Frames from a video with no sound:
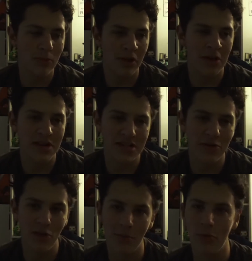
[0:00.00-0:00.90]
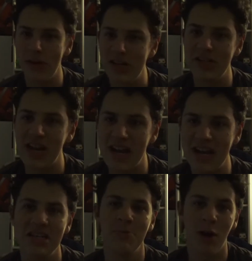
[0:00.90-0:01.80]
learn to appreciate
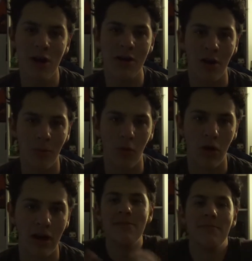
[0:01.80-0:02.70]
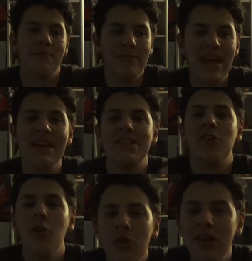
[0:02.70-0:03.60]
his partner more. That
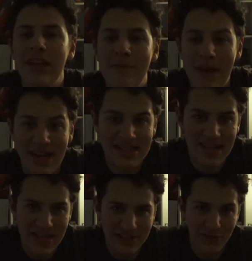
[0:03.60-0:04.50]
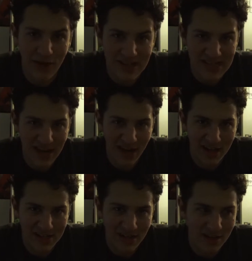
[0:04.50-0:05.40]
totally makes sense for his
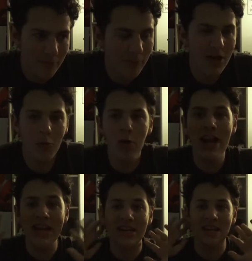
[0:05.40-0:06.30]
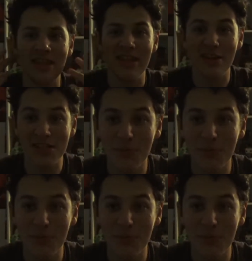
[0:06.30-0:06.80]
character. But wait, there's